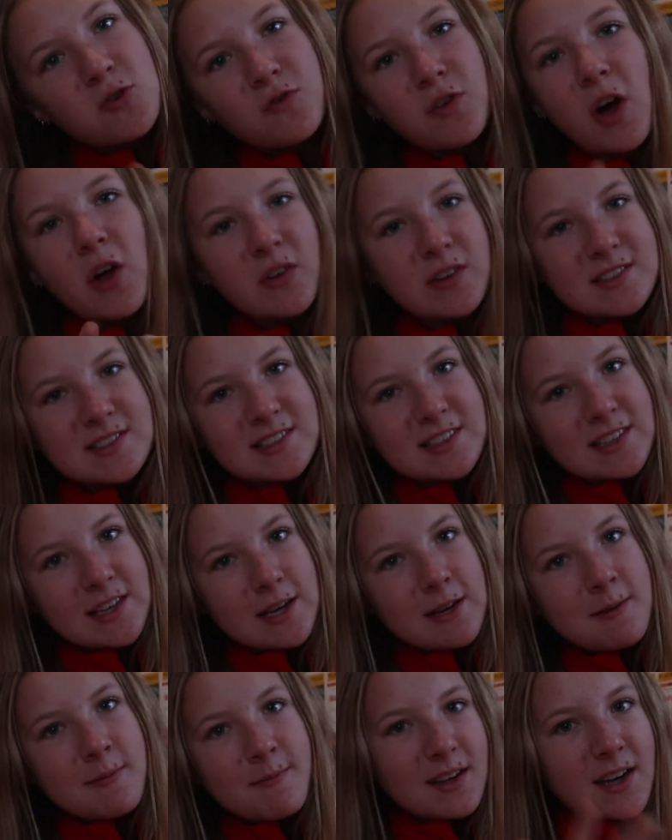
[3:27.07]
to fall
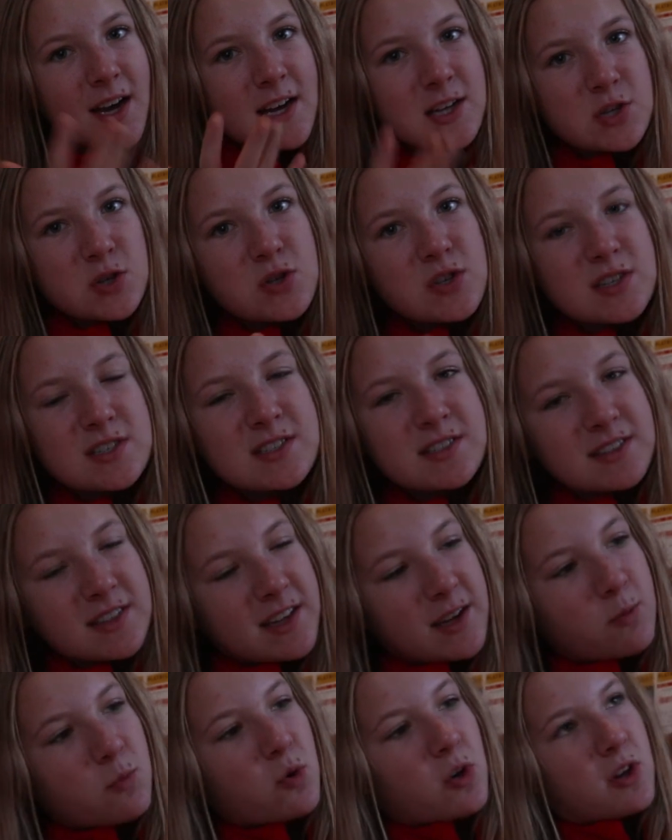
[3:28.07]
asleep, I do this
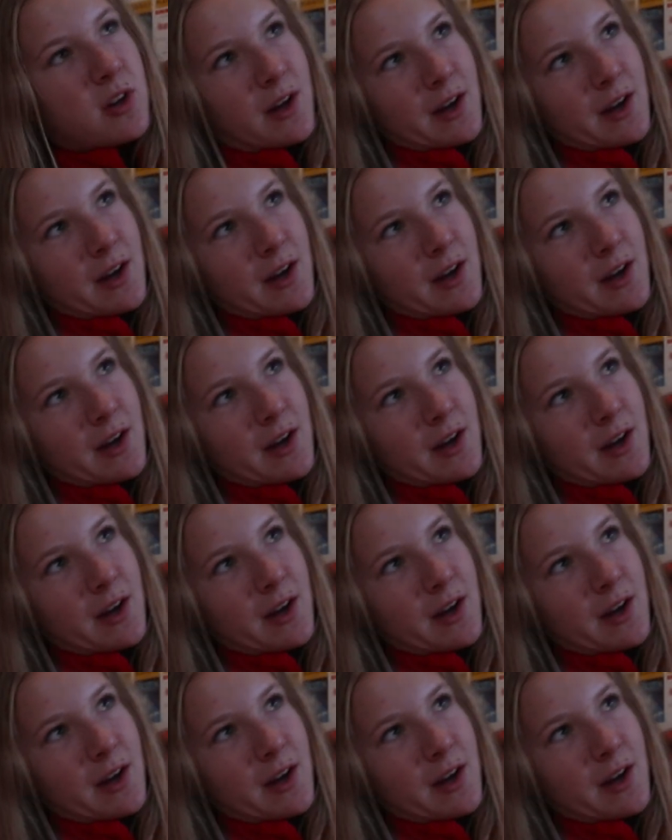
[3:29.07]
thing where